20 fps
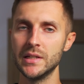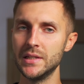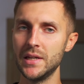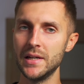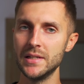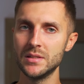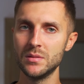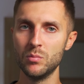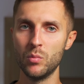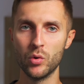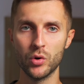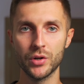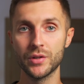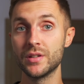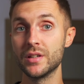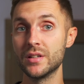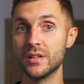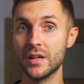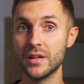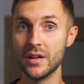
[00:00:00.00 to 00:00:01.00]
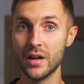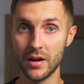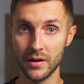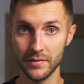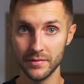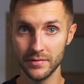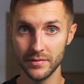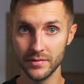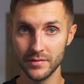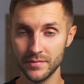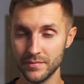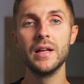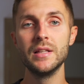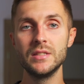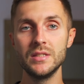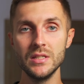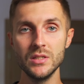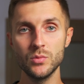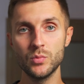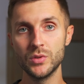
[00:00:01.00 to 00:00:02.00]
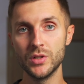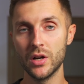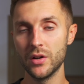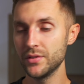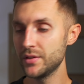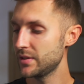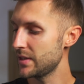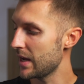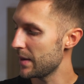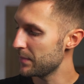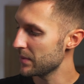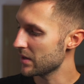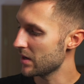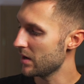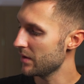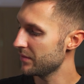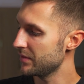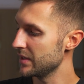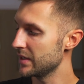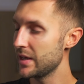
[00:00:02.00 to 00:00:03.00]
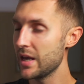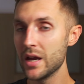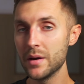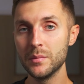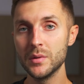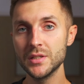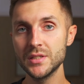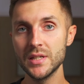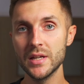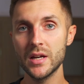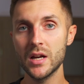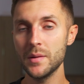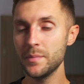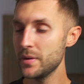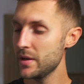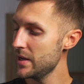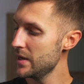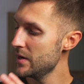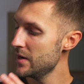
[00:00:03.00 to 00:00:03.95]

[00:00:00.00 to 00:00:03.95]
it is more than enough. And since we're on the topic of the camera setup,